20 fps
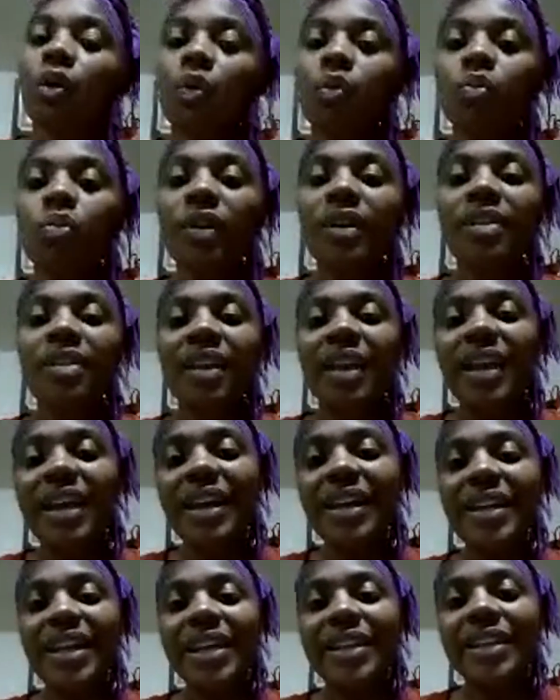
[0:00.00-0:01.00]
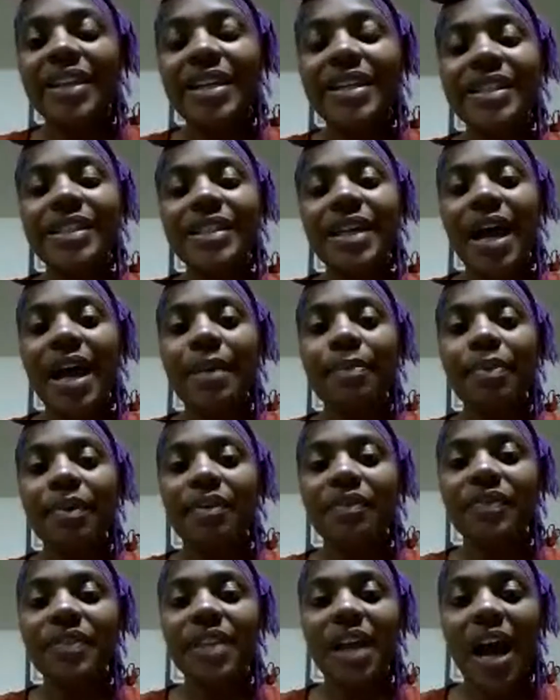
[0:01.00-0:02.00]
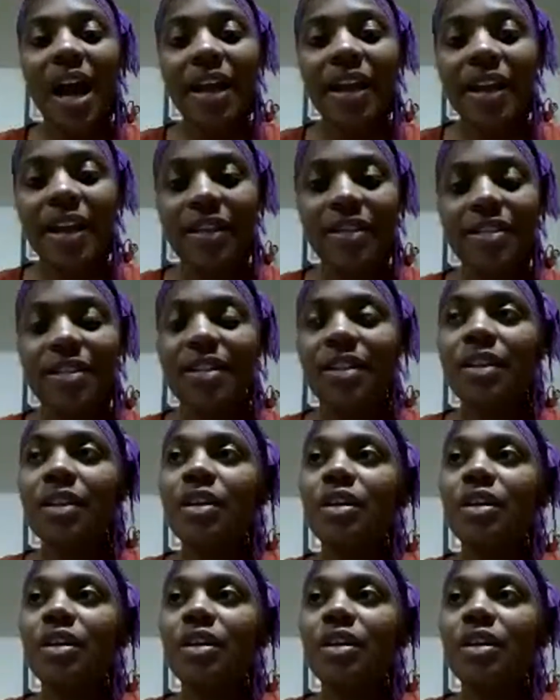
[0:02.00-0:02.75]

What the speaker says: with eating this type of diet,